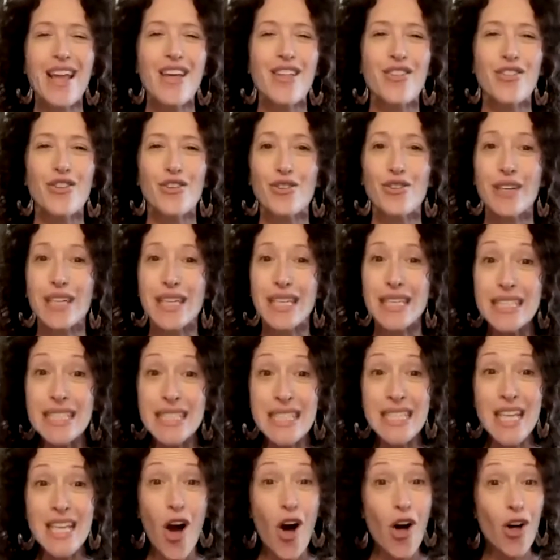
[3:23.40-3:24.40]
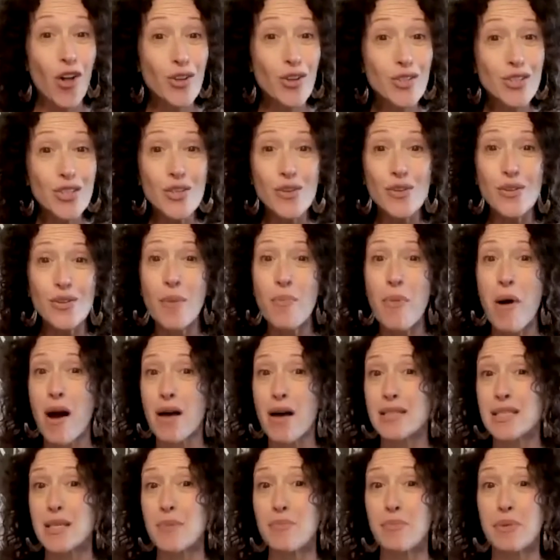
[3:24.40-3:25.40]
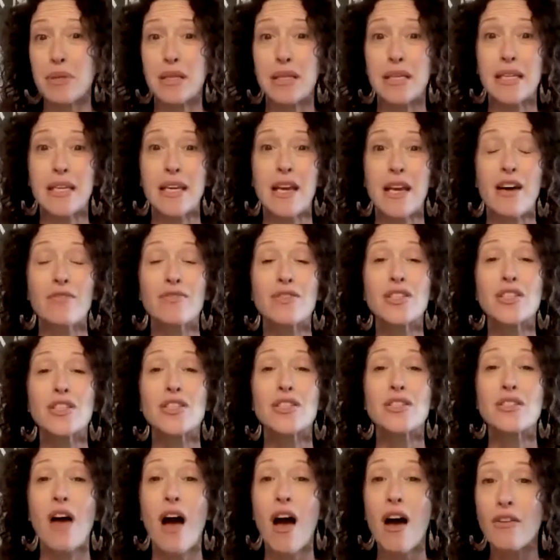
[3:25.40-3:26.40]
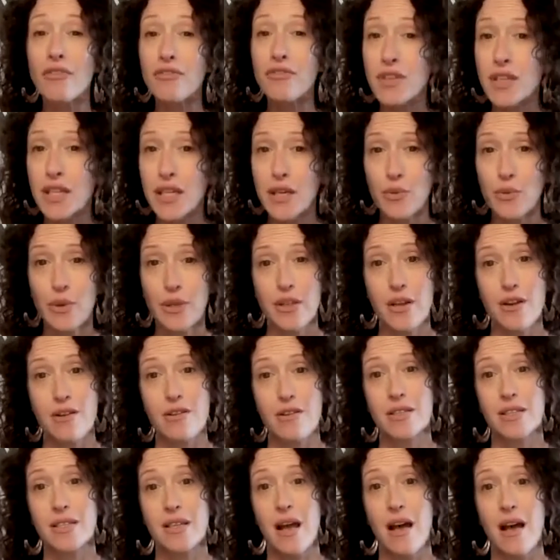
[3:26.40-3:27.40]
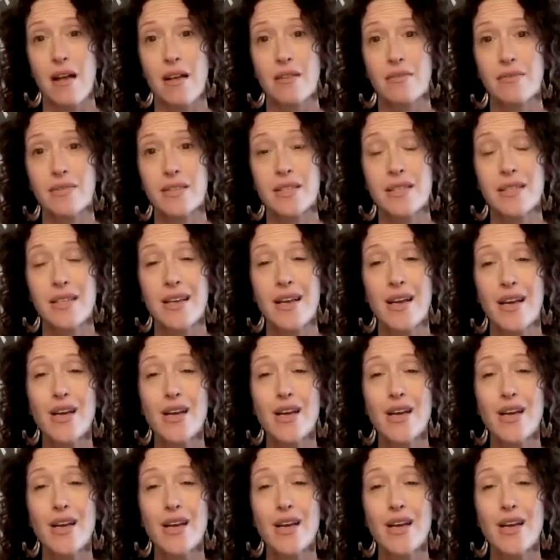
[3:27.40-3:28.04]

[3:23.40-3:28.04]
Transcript: There is also the possibility of softening with ourselves,